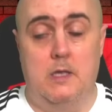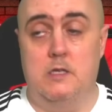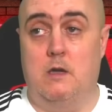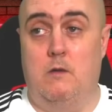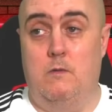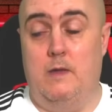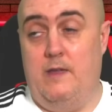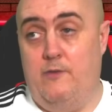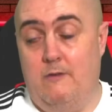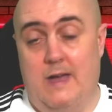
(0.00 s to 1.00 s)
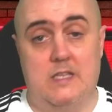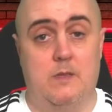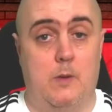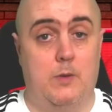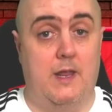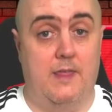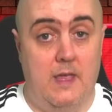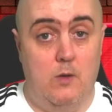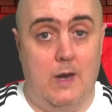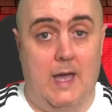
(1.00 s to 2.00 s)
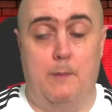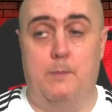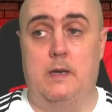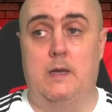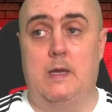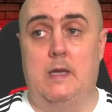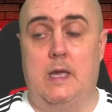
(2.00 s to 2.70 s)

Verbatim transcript: So if you're asking me what I think will happen,